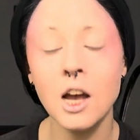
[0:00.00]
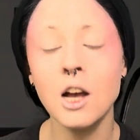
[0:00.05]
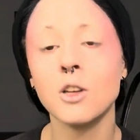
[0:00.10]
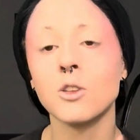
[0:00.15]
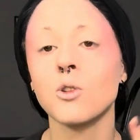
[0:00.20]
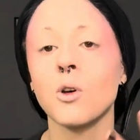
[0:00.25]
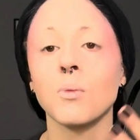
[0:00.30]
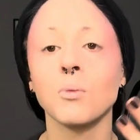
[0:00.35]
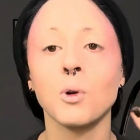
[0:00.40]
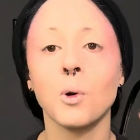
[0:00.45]

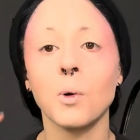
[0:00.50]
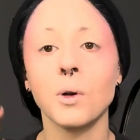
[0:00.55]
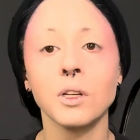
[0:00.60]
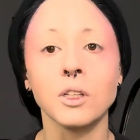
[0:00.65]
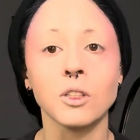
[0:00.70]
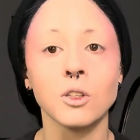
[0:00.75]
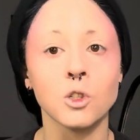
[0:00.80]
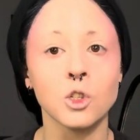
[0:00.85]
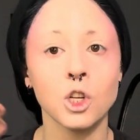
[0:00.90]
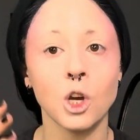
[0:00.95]
So I'm going
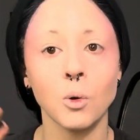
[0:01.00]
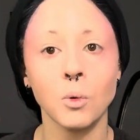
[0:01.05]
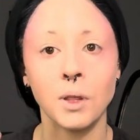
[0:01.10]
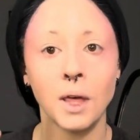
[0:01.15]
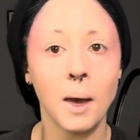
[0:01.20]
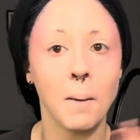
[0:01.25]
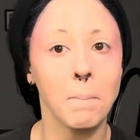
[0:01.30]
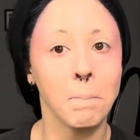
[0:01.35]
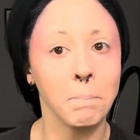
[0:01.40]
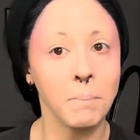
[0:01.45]
to show
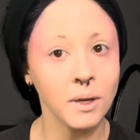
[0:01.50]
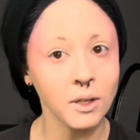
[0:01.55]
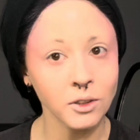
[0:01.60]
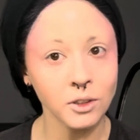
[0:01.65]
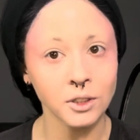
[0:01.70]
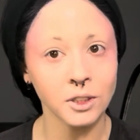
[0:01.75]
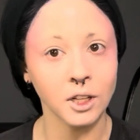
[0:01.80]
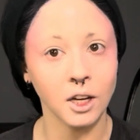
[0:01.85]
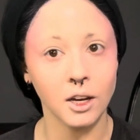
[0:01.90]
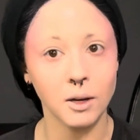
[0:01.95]
that
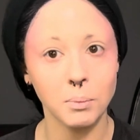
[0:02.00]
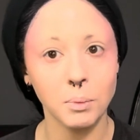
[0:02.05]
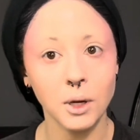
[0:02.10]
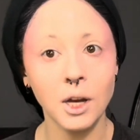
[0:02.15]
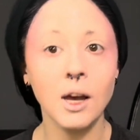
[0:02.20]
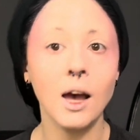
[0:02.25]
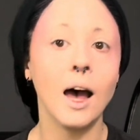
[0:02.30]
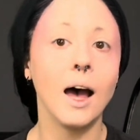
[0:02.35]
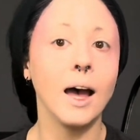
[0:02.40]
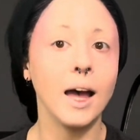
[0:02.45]
buildup
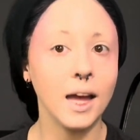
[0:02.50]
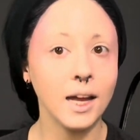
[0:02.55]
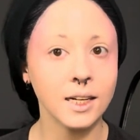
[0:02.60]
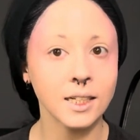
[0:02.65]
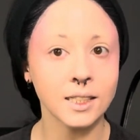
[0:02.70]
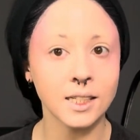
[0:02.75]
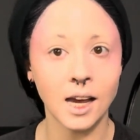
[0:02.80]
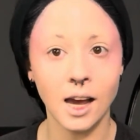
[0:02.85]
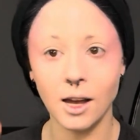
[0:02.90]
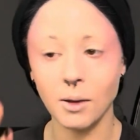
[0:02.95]
ahead
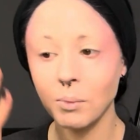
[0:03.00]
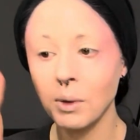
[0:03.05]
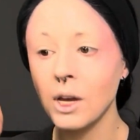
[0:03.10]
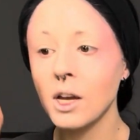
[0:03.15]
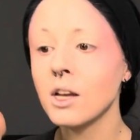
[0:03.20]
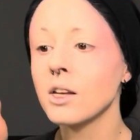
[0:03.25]
of time.